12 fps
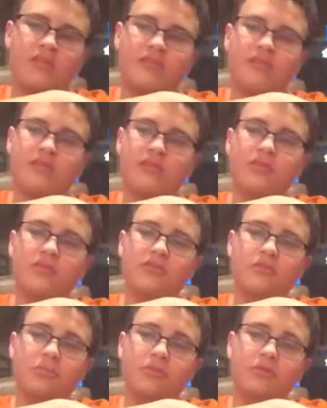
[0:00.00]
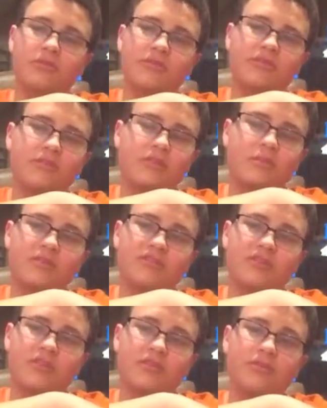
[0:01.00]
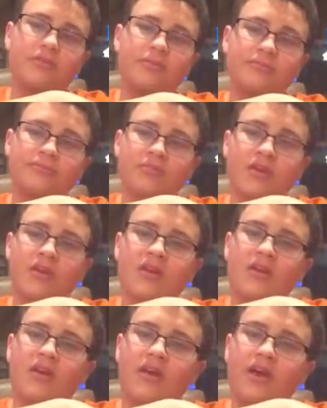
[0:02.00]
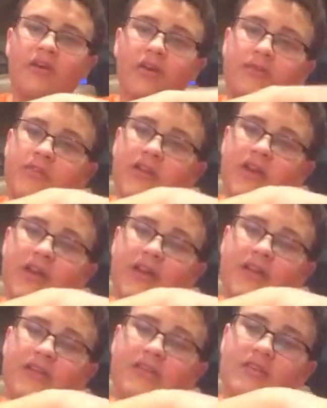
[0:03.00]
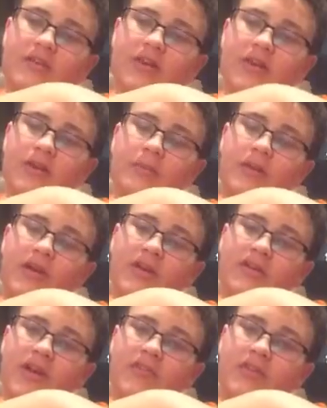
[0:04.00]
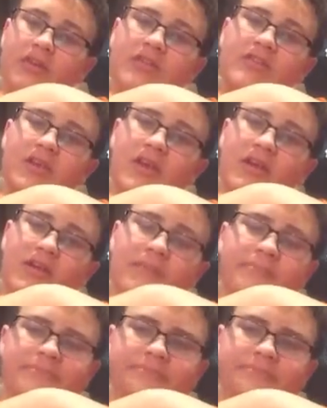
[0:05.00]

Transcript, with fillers: for all the support recently on my channel. I love you guys. I hope you guys have a good day.